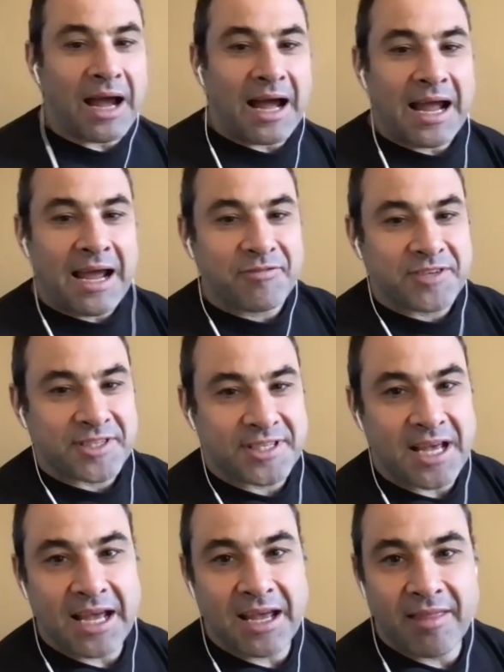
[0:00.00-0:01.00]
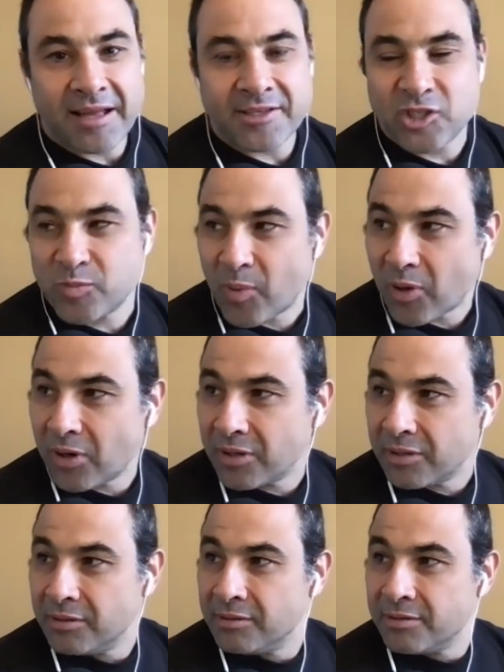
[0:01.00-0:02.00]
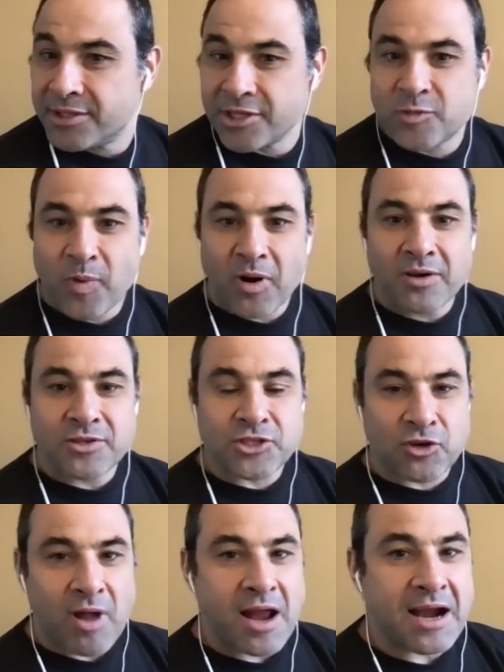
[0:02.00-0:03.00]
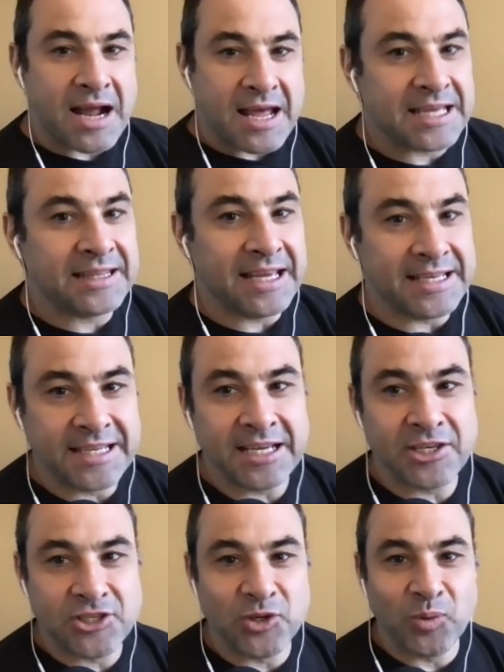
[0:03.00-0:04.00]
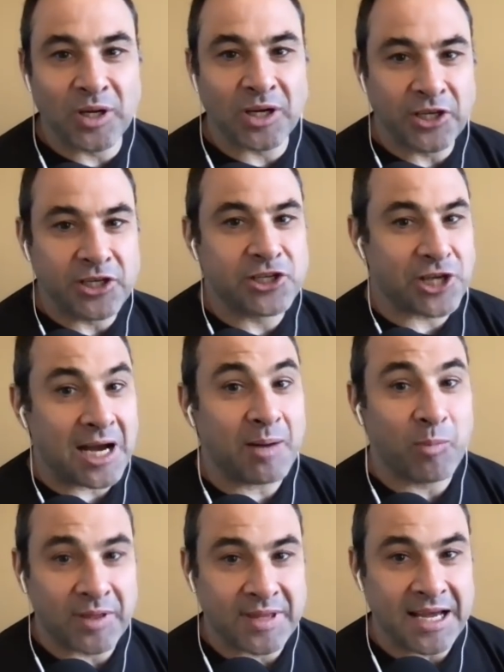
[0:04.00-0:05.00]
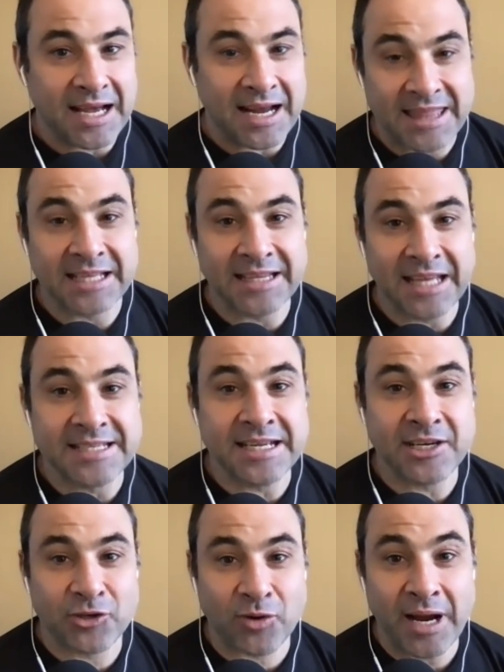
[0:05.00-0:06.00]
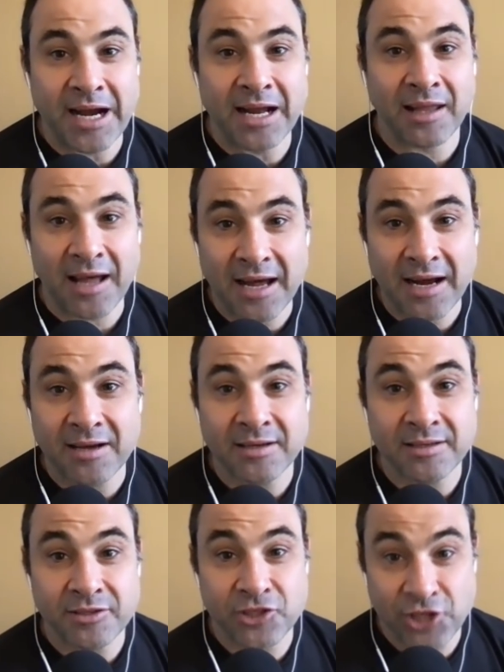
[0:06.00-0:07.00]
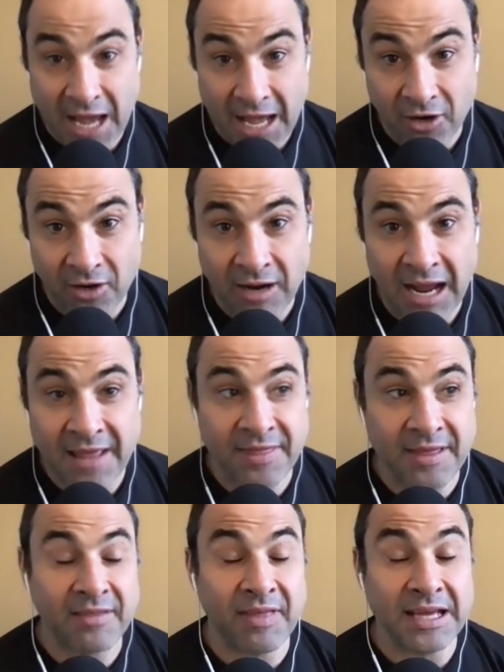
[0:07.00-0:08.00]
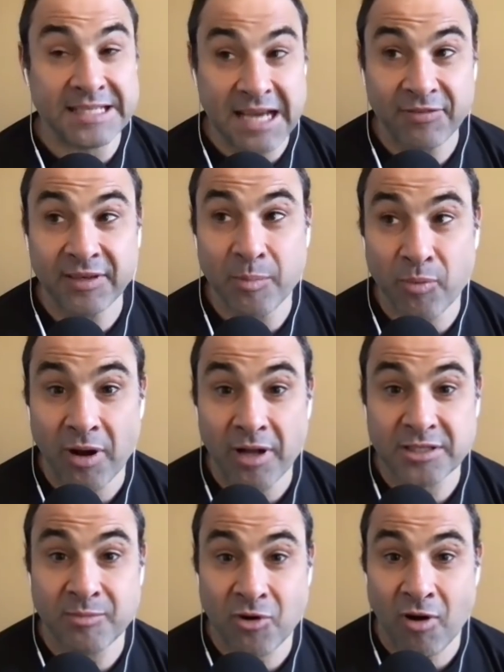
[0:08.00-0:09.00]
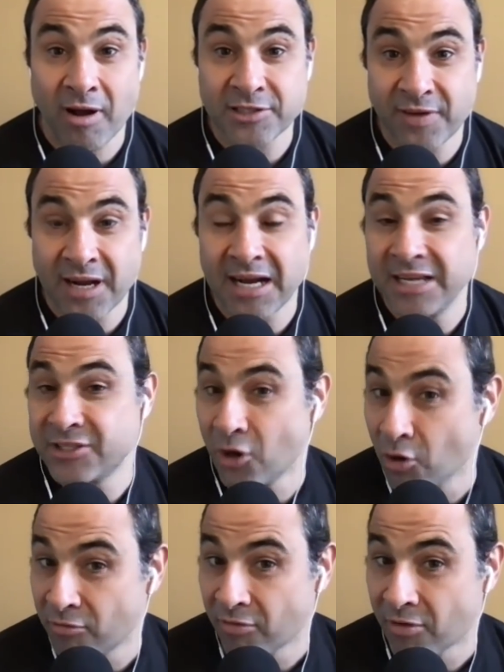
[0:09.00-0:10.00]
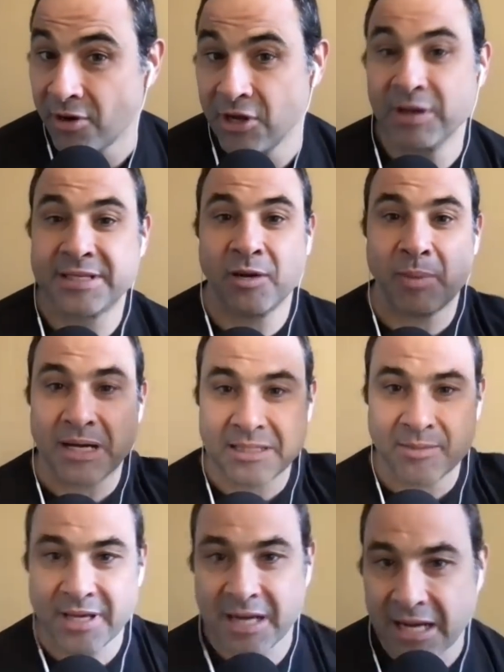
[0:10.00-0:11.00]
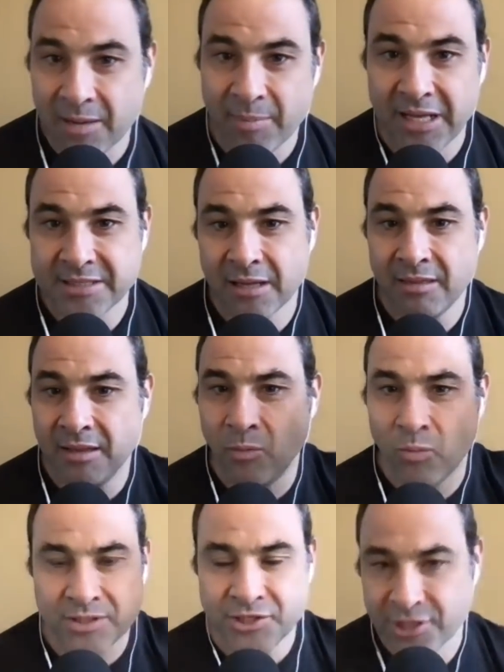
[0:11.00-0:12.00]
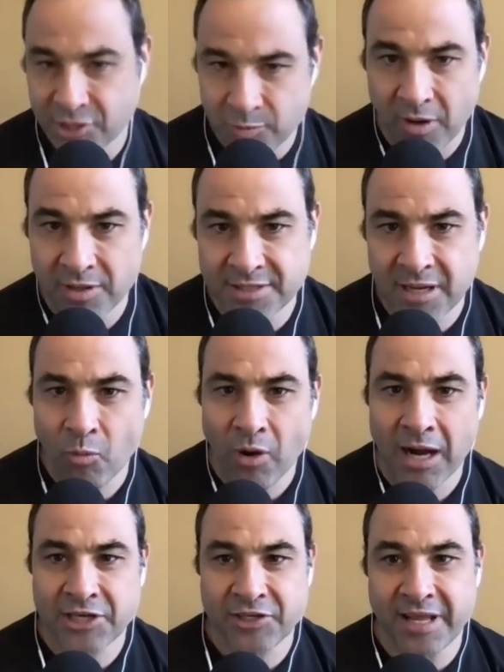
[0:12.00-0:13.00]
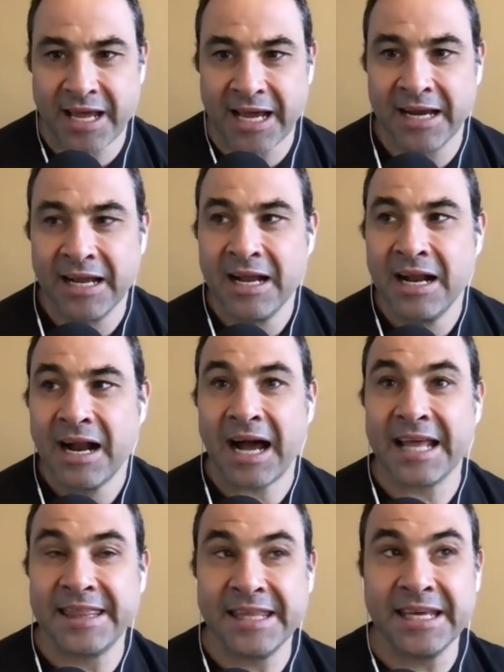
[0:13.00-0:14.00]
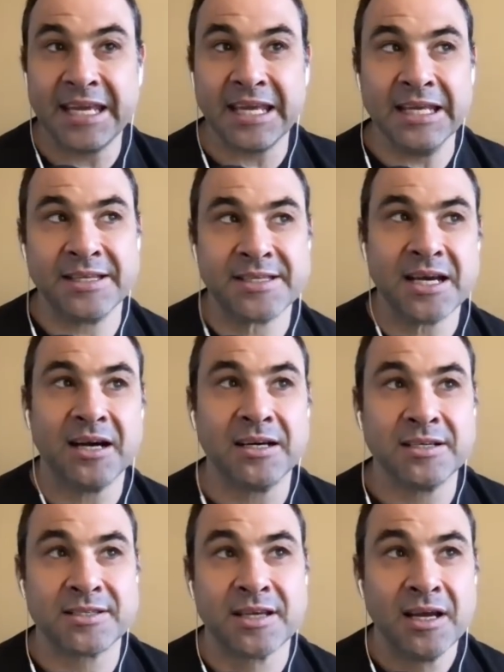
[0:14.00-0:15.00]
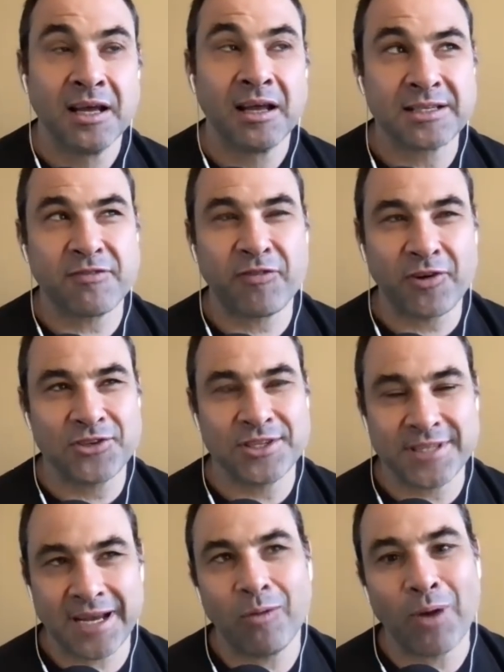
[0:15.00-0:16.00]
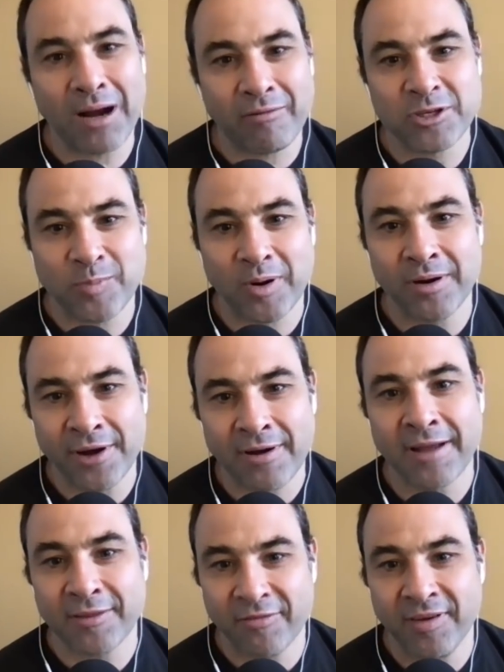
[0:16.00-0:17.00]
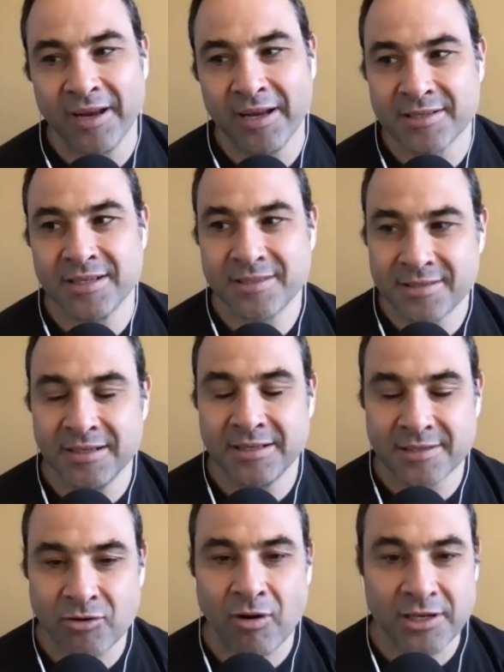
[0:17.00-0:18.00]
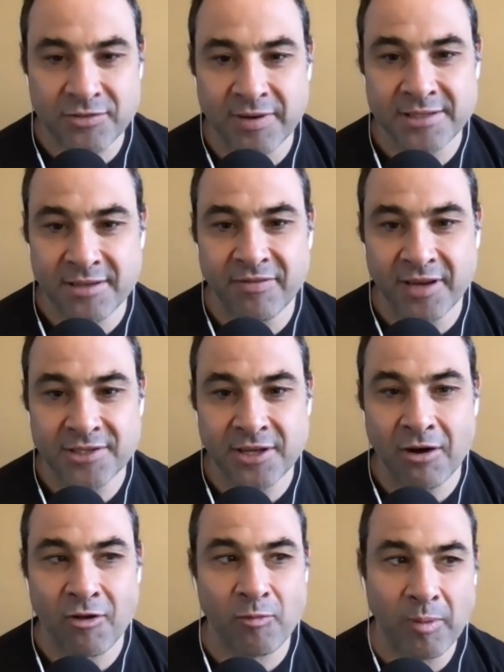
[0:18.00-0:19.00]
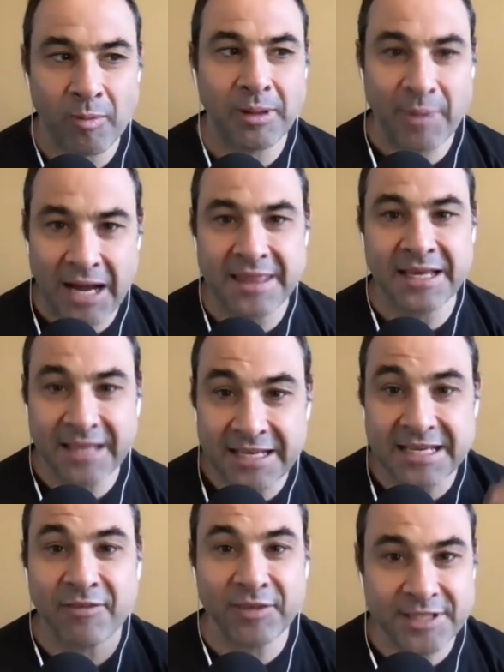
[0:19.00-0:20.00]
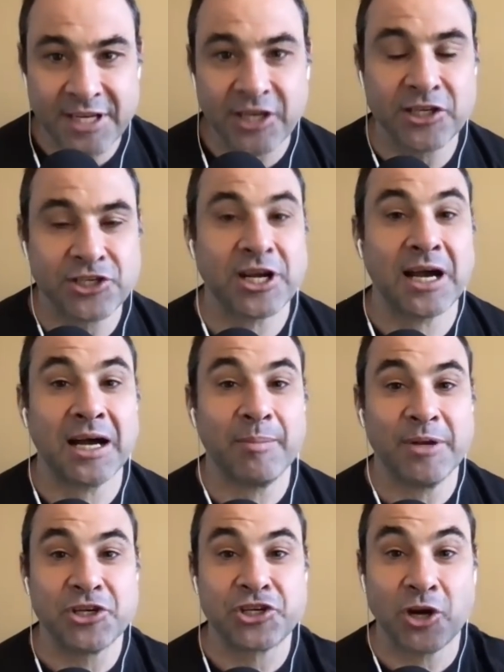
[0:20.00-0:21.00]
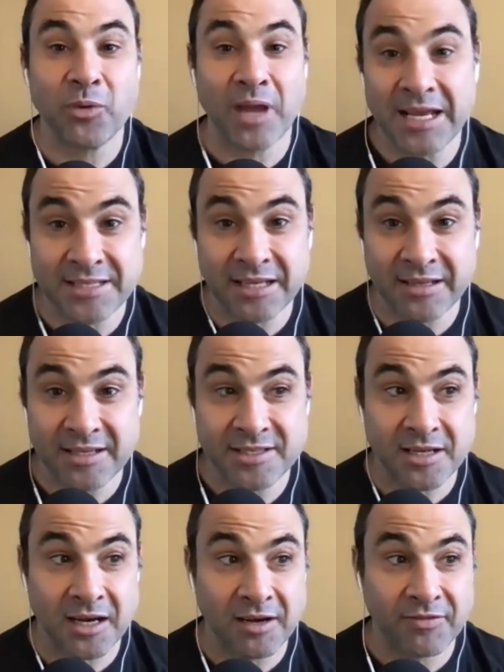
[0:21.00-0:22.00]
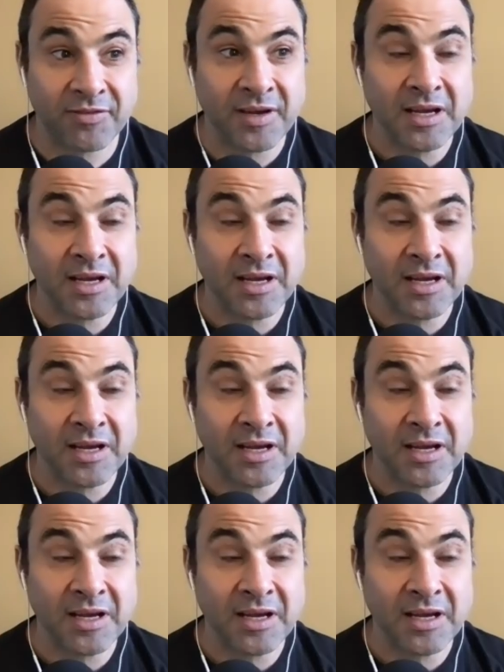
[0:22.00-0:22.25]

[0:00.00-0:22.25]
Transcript: I have to say that Spartan's credit, I think they did do a good job with that. I think they did create a lot of chatter. I think they definitely brought some CrossFit eyes over. You could tell by some of the comments. It wasn't just Spartans that watched that. I think it does, because at first it's like, whatever, Spartan, you're not the fittest. It's CrossFit is the fittest on earth, blah, blah, blah. But I think they definitely did a good job in showcasing this stuff.